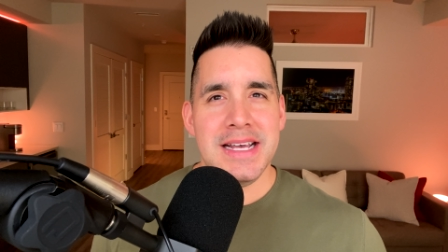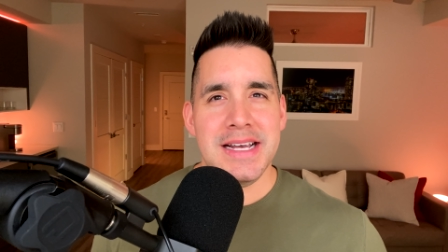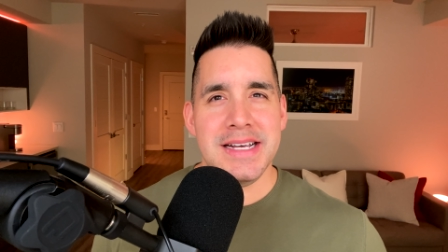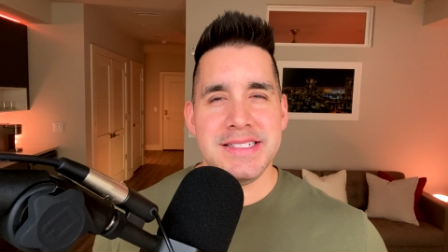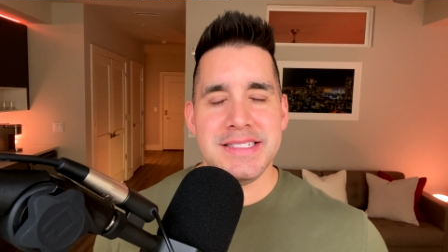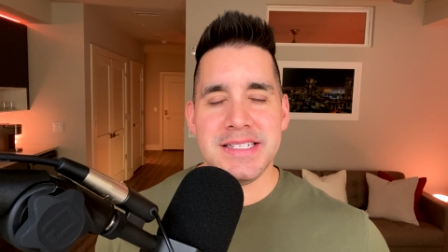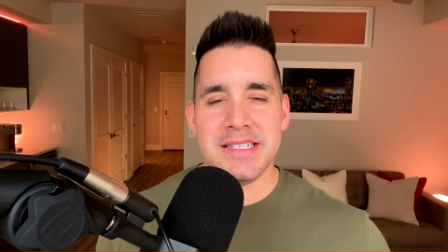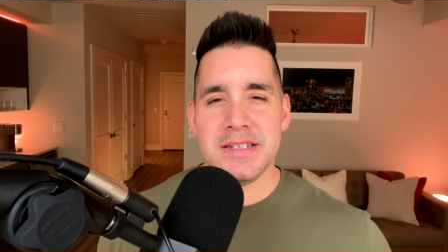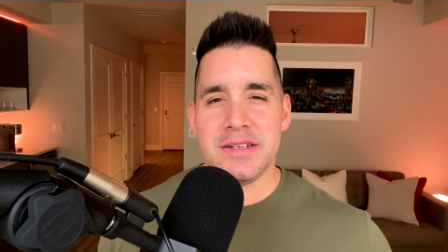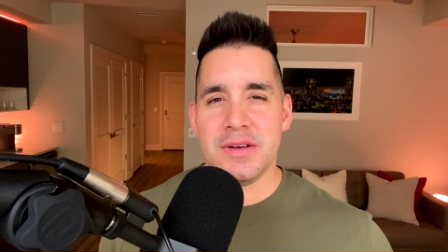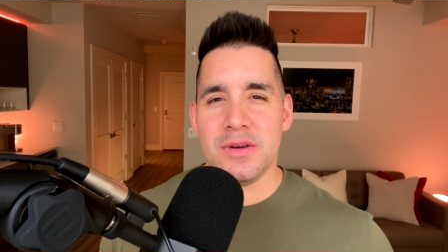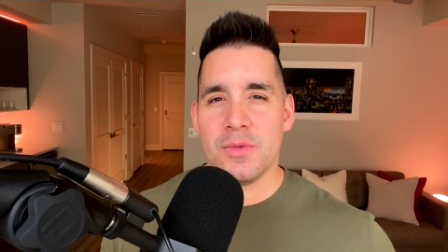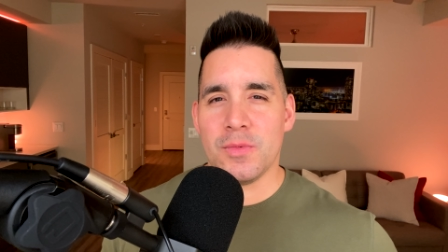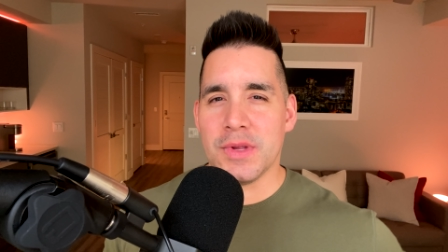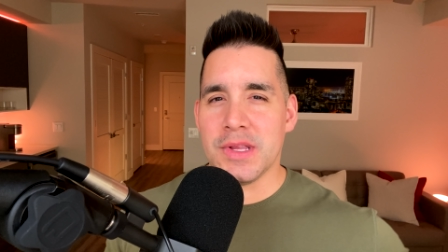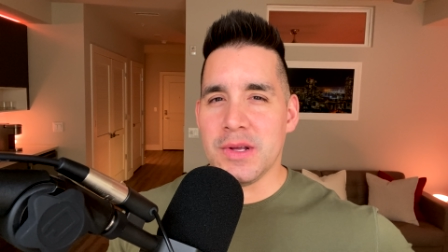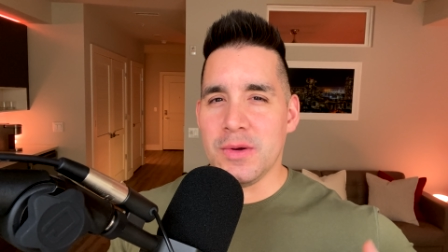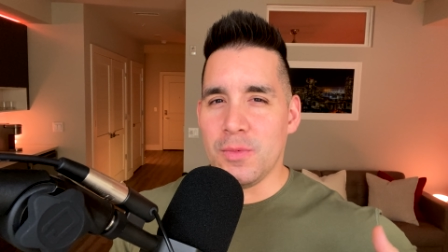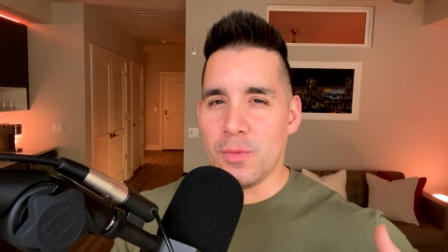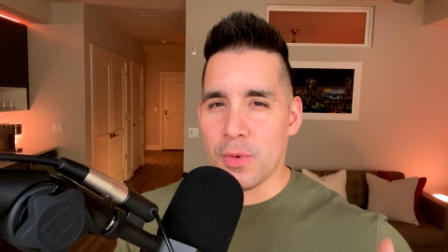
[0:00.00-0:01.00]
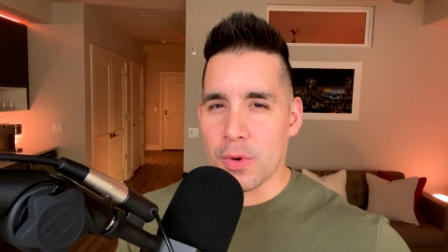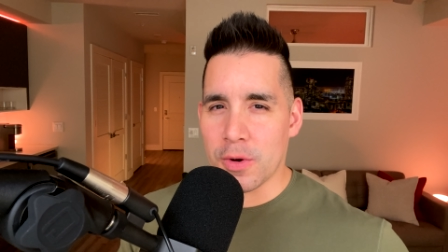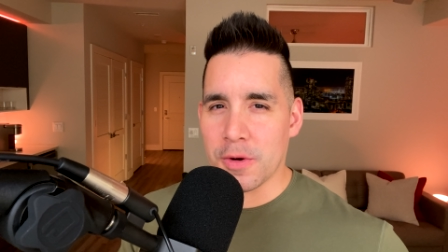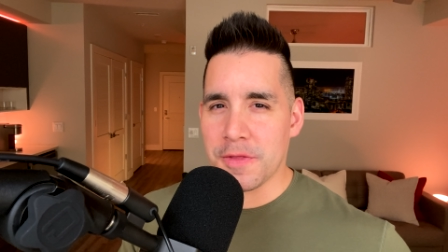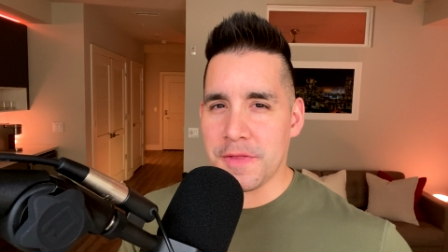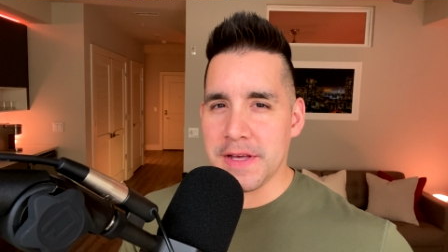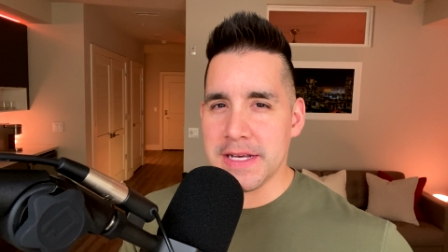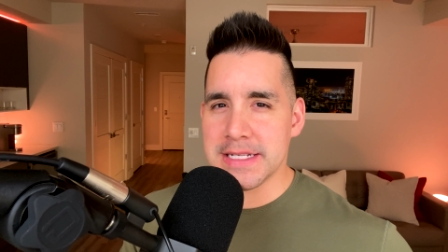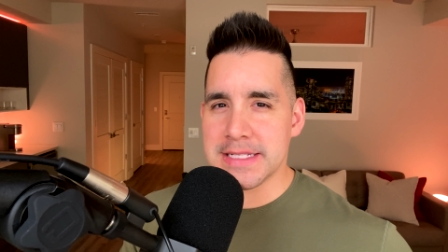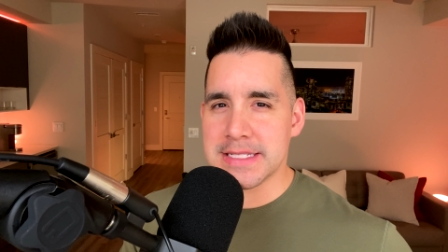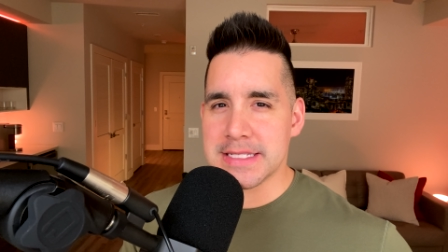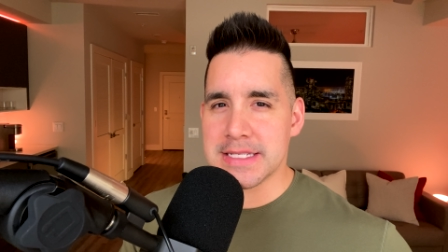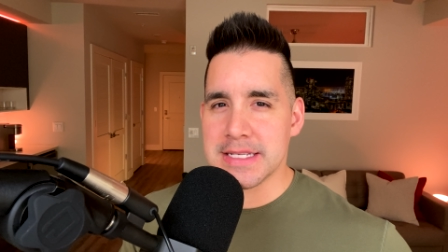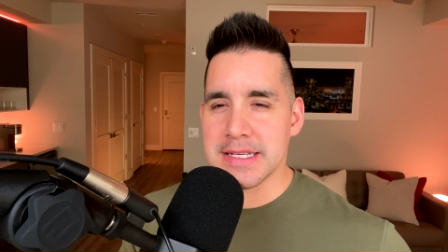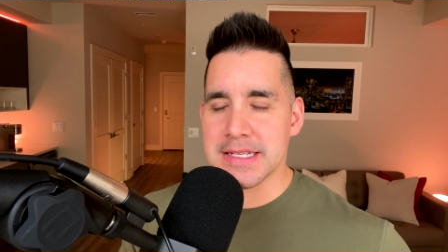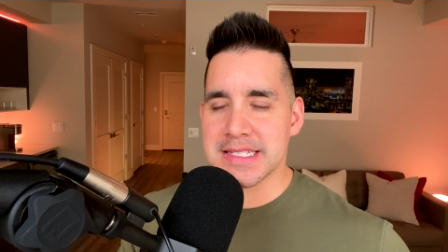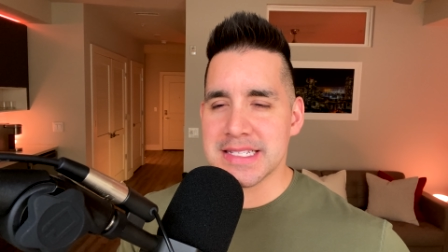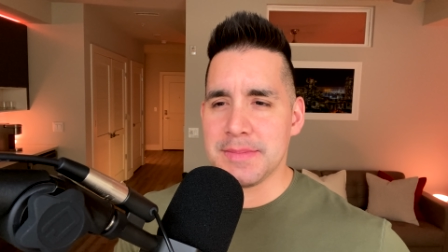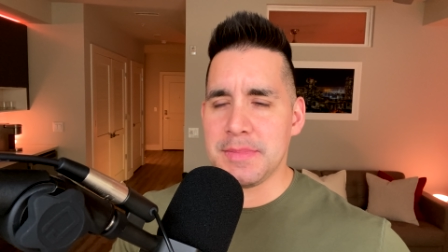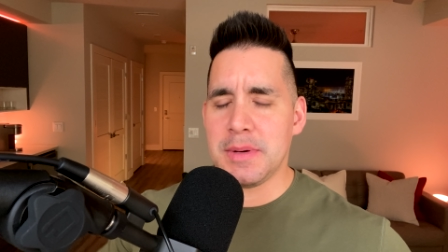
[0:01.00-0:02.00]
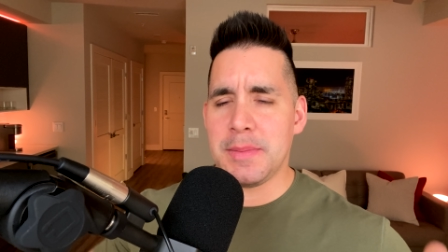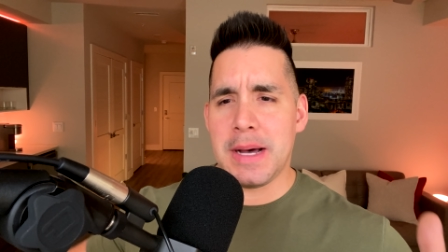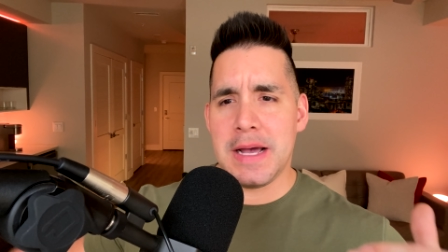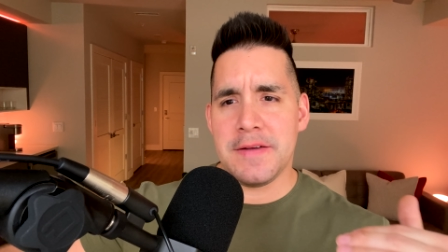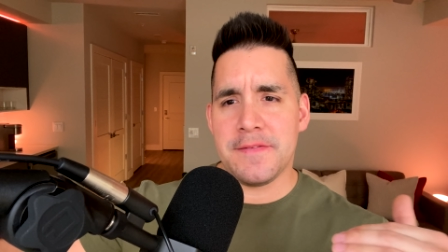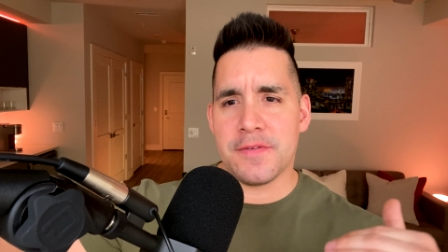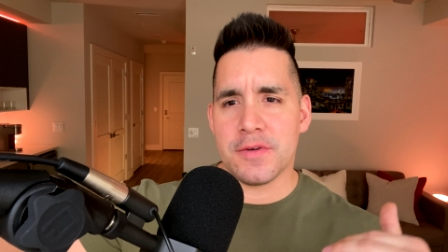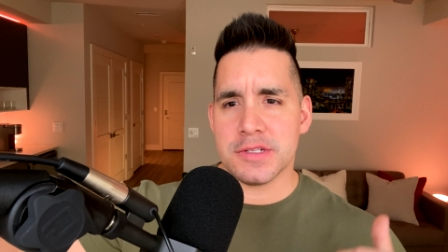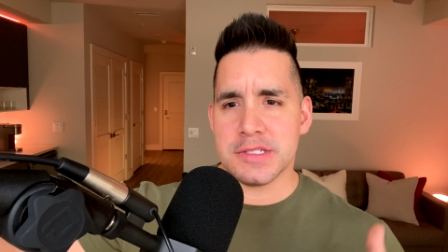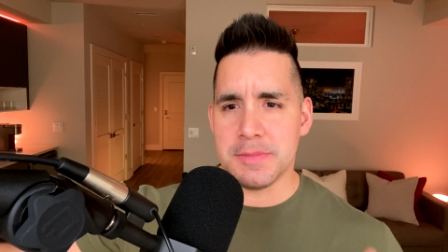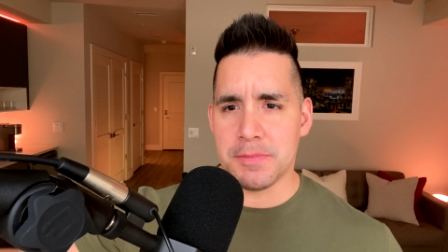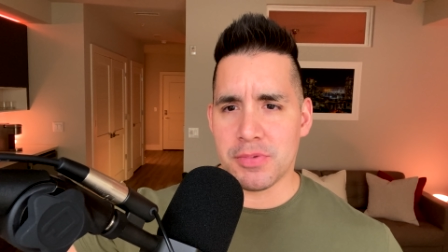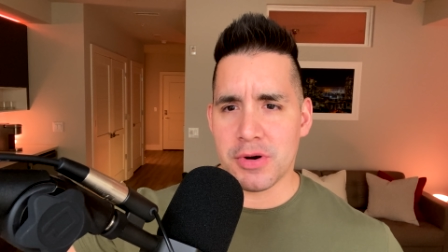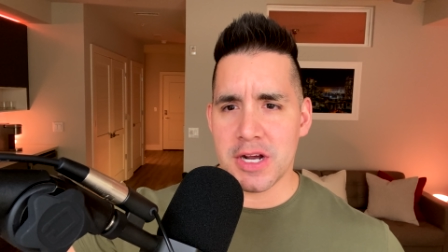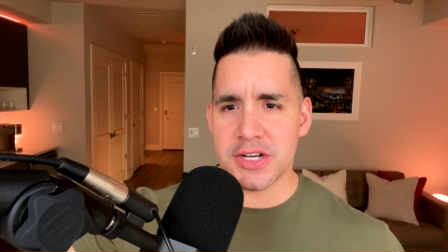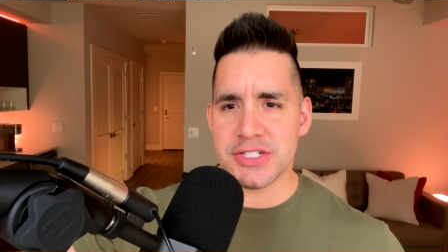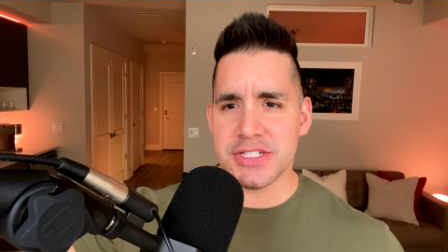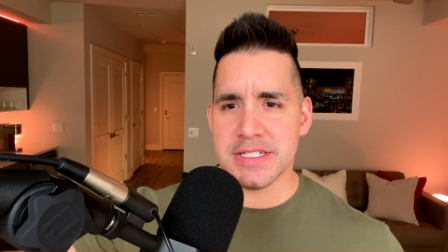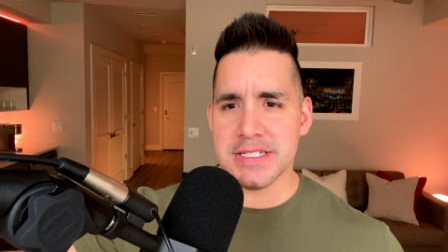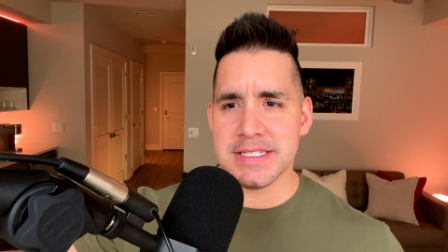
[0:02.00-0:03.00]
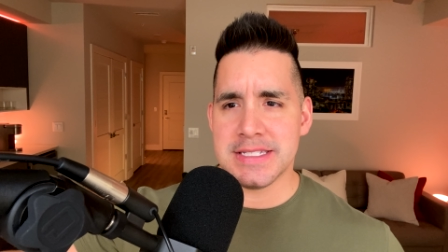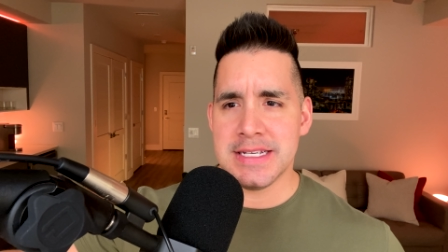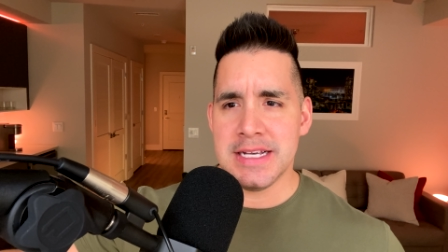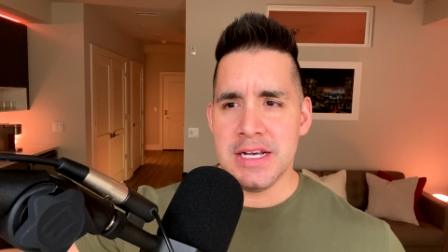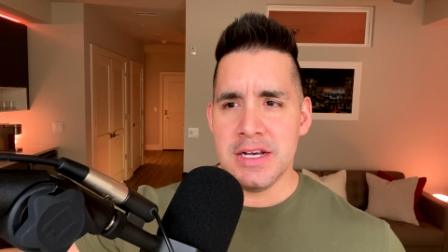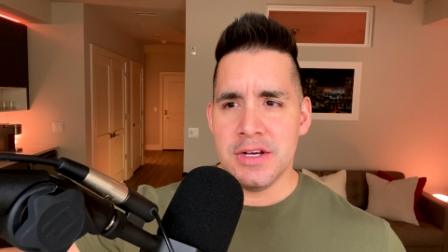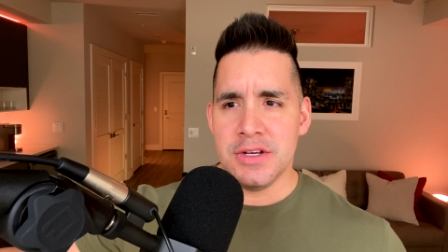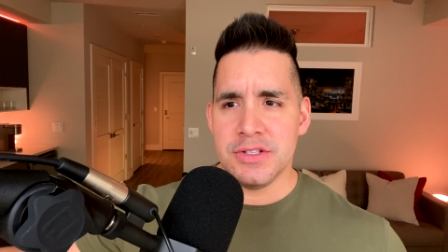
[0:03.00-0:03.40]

is it really worth it? Some of my first impressions